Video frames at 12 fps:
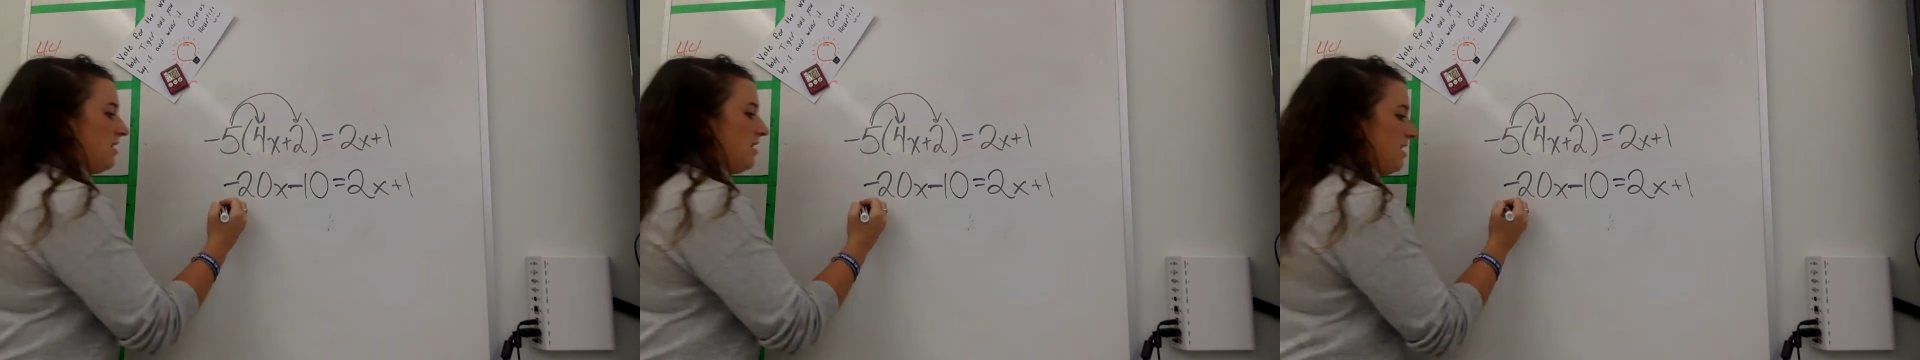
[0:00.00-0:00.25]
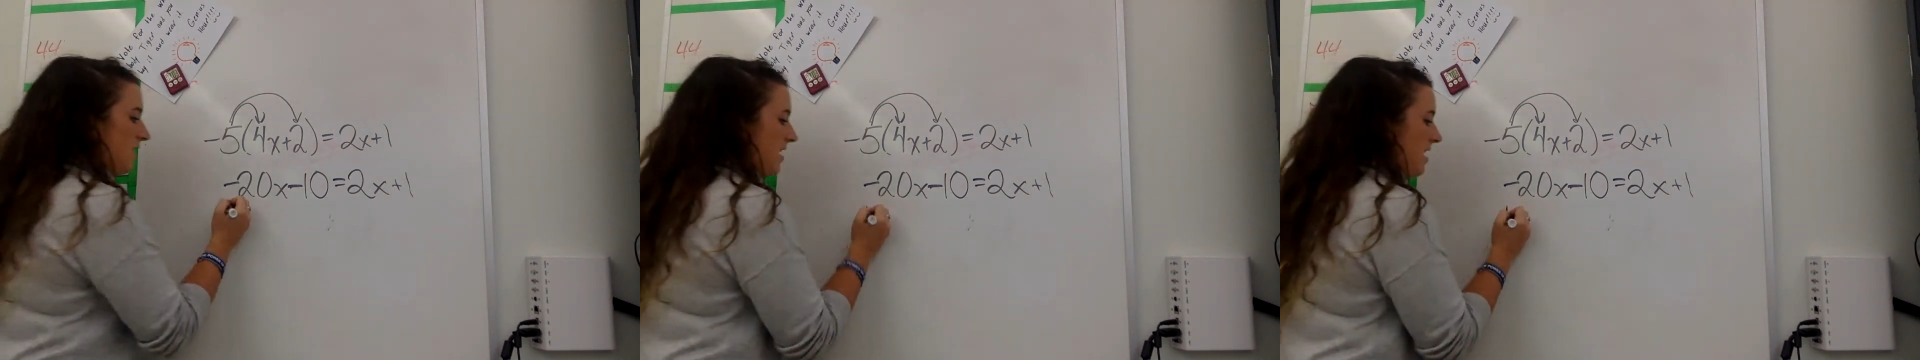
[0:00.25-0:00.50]

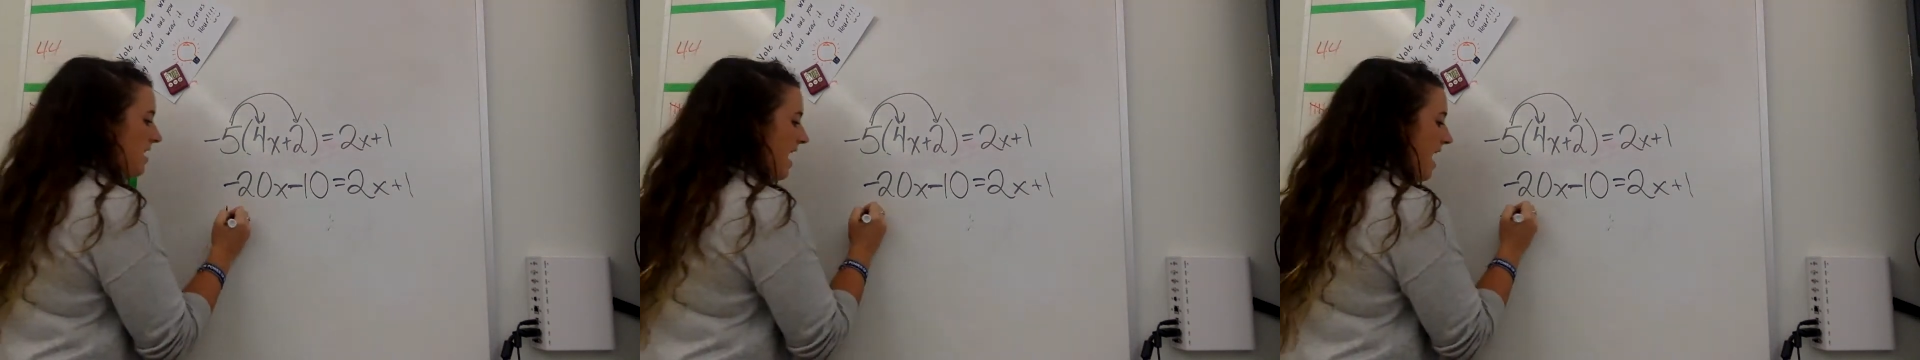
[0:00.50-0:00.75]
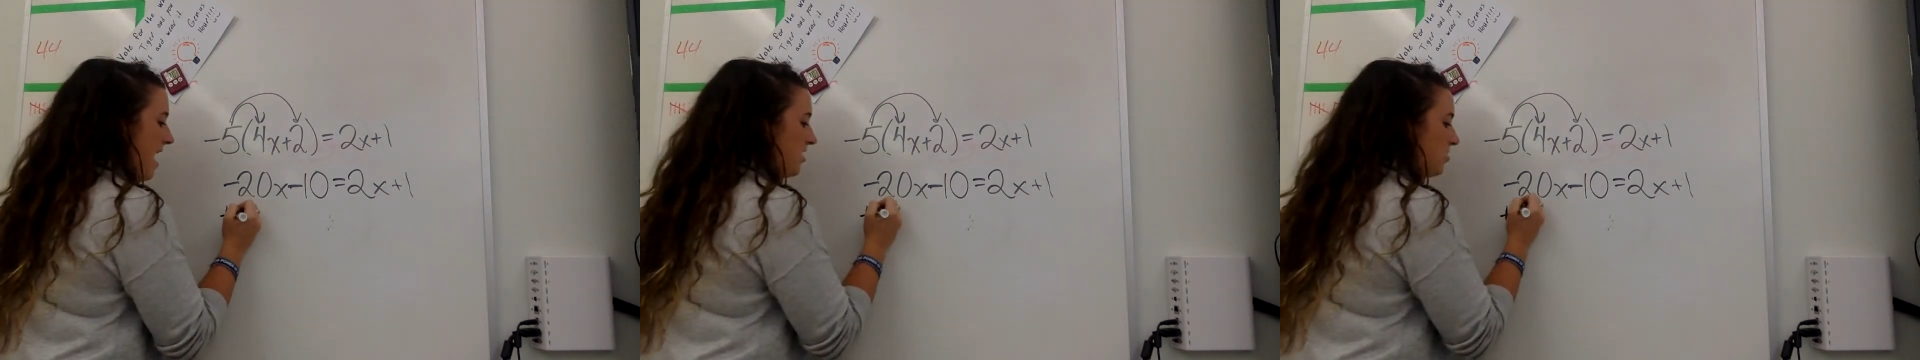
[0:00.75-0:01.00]
I can
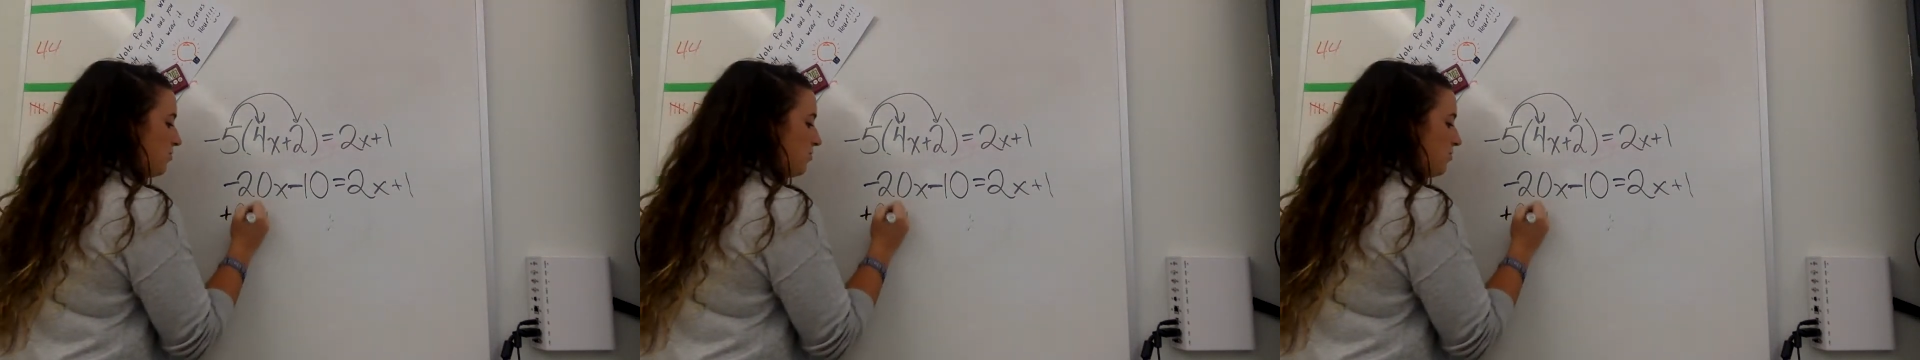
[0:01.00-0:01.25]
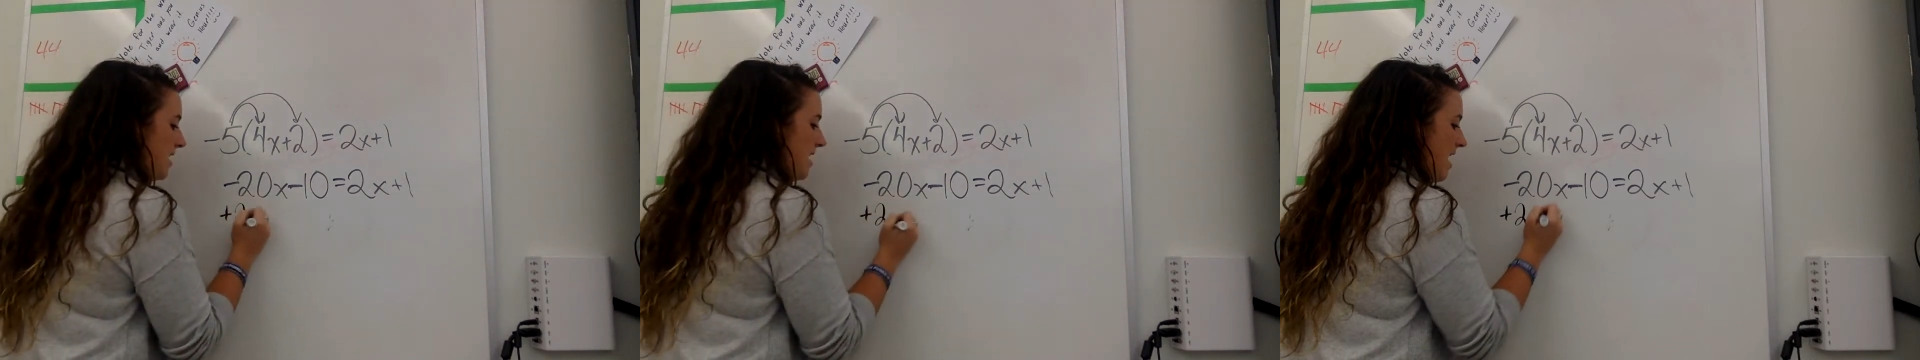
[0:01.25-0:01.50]
add
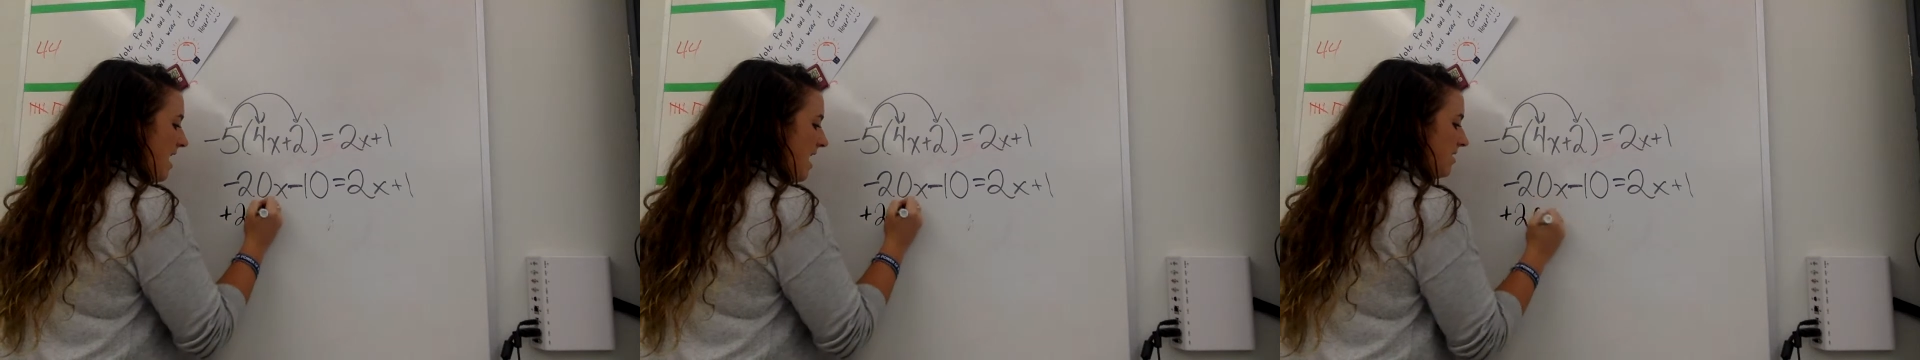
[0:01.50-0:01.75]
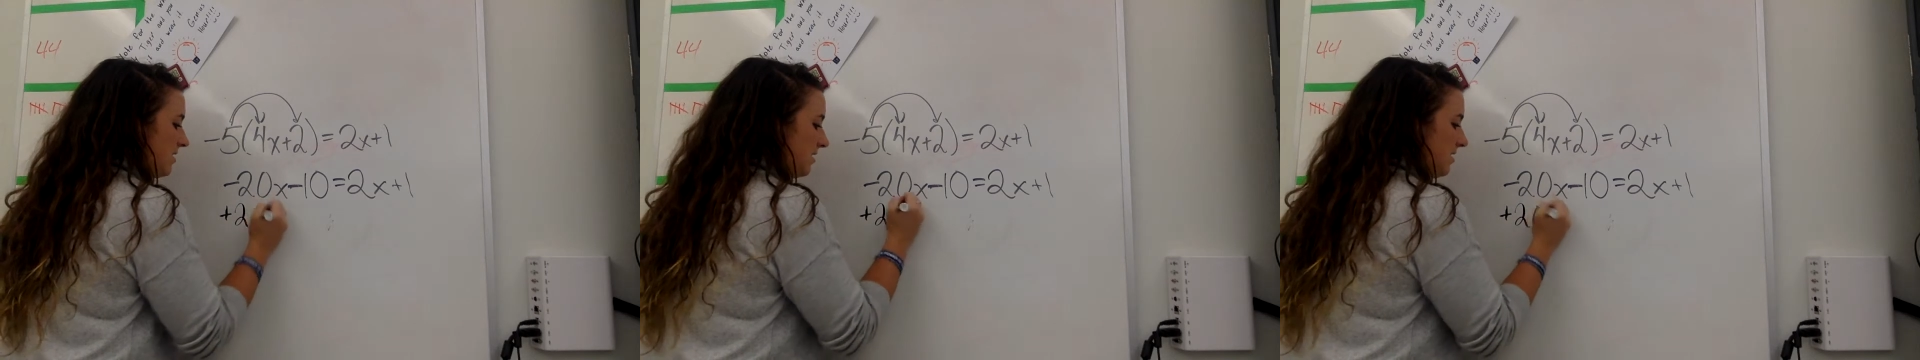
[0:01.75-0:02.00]

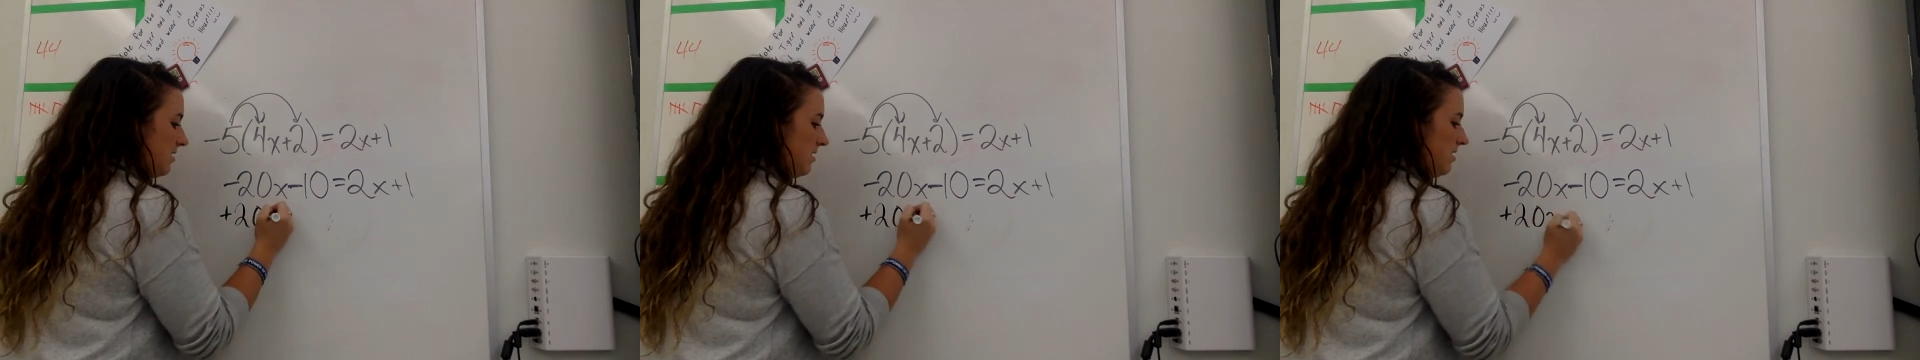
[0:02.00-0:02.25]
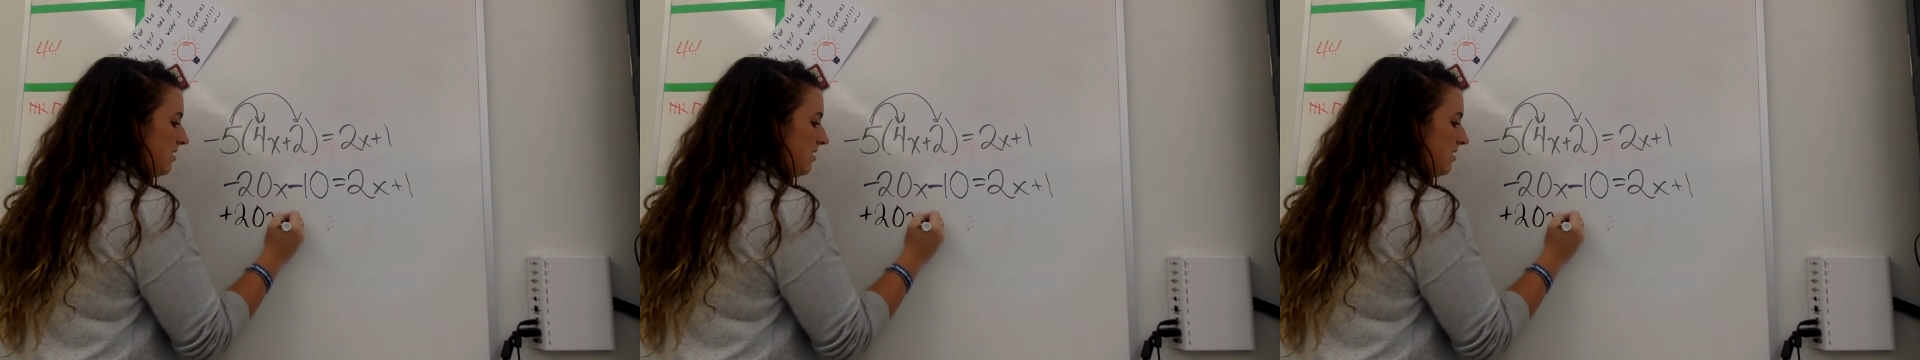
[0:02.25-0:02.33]
20x